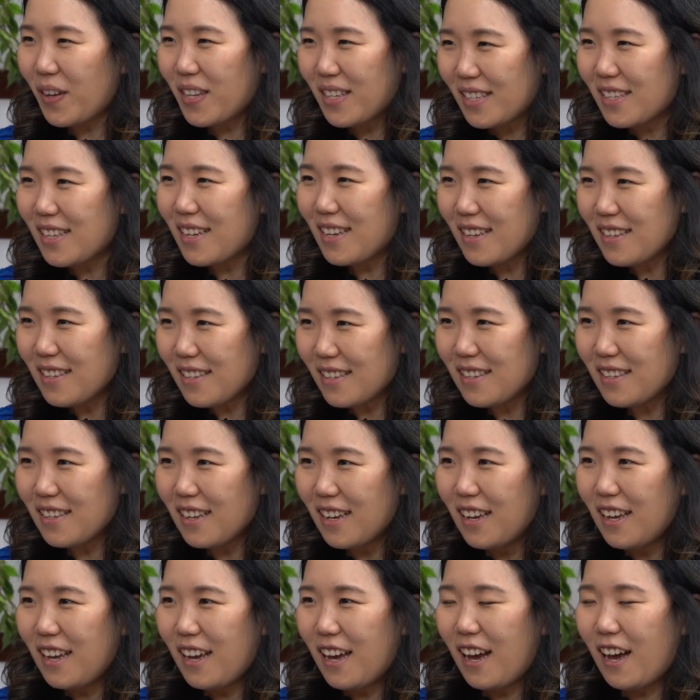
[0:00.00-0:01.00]
as this,
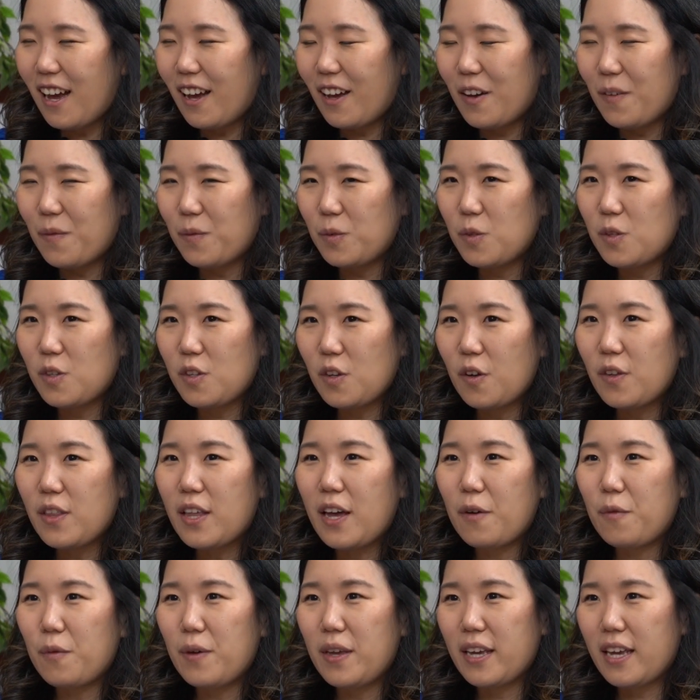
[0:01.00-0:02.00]
so
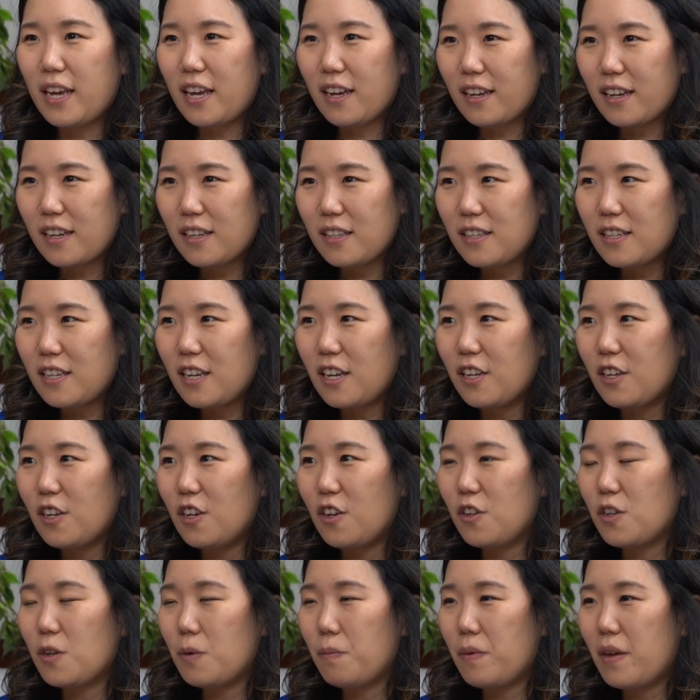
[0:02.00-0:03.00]
that we can
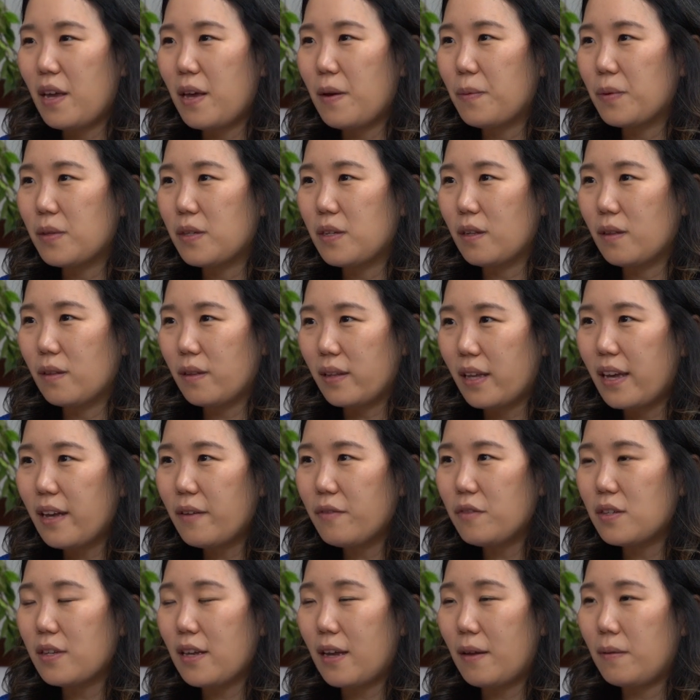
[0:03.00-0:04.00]
continue to be able to
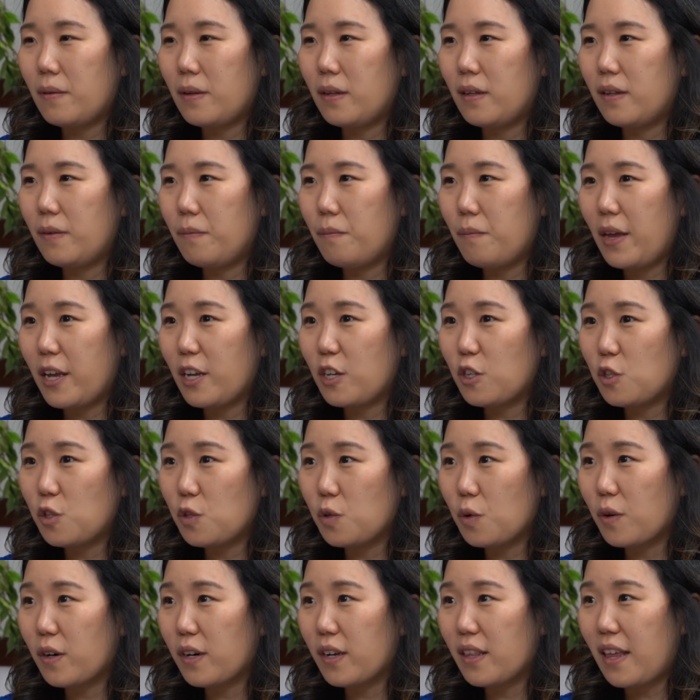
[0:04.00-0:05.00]
lift and make
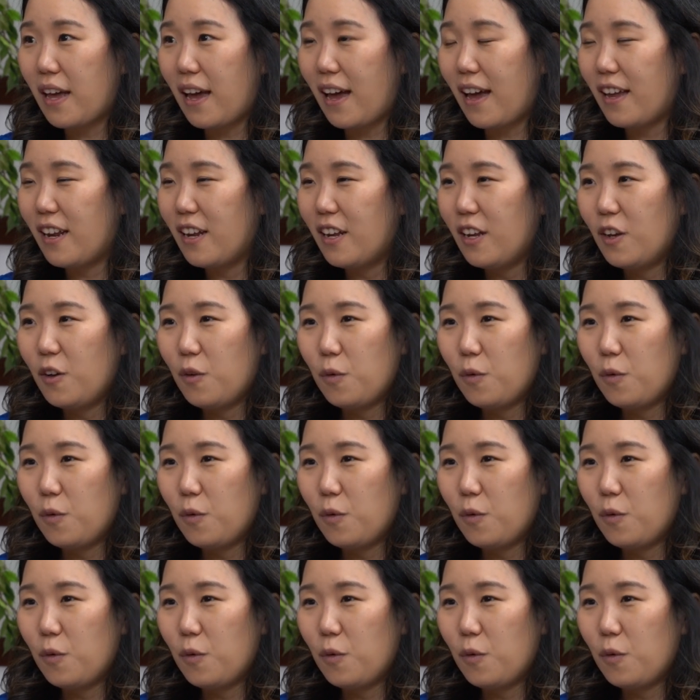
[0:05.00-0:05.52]
sure that